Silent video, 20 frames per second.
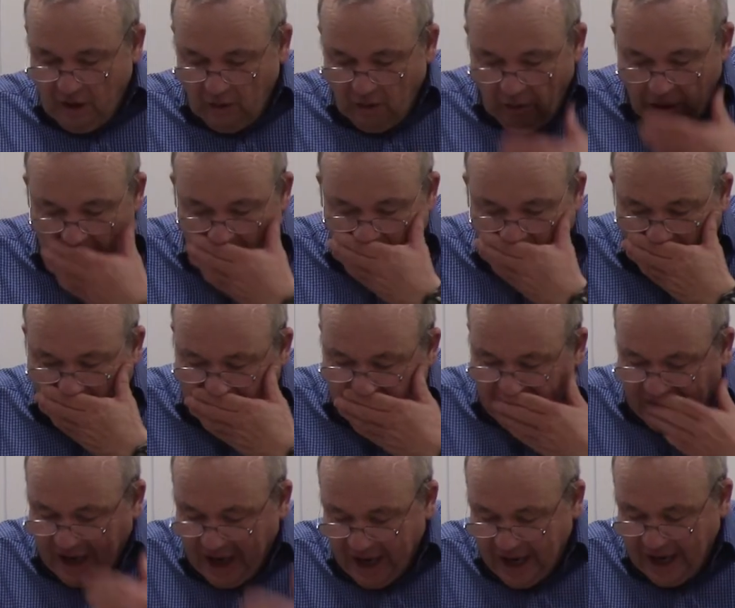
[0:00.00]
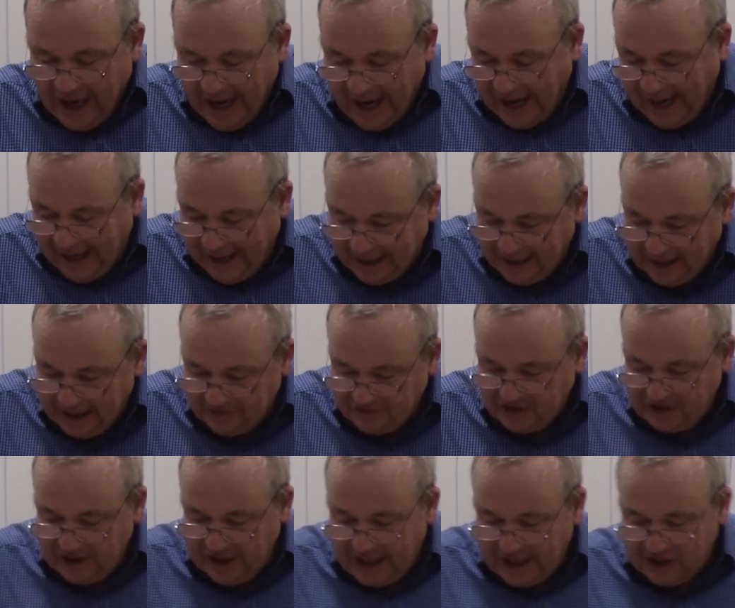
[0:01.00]
And if
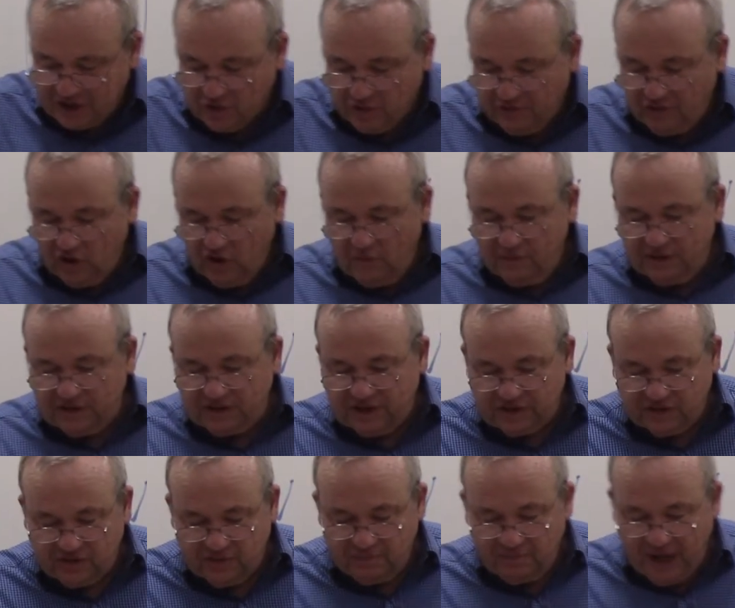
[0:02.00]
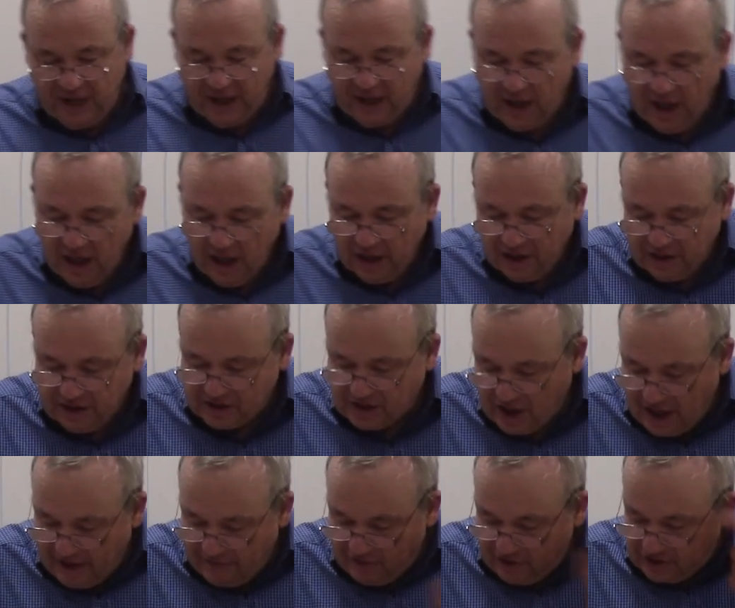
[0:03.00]
the nature of humans is to make
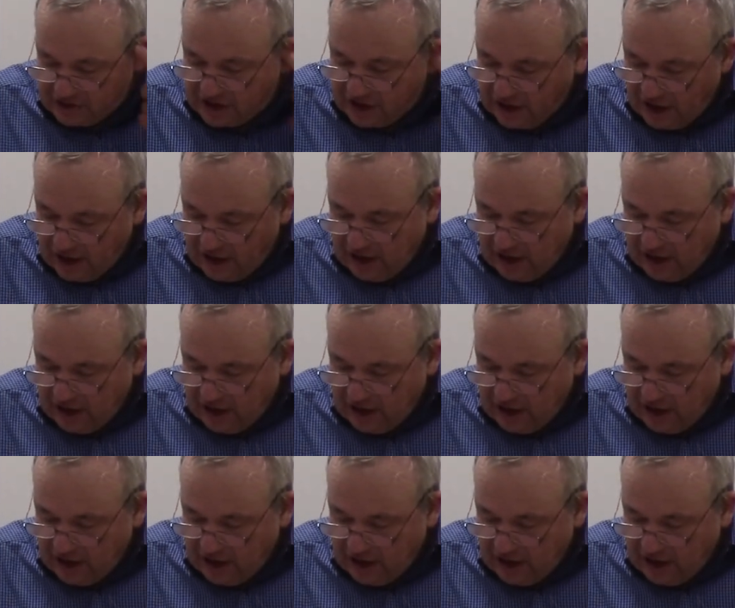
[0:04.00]
discoveries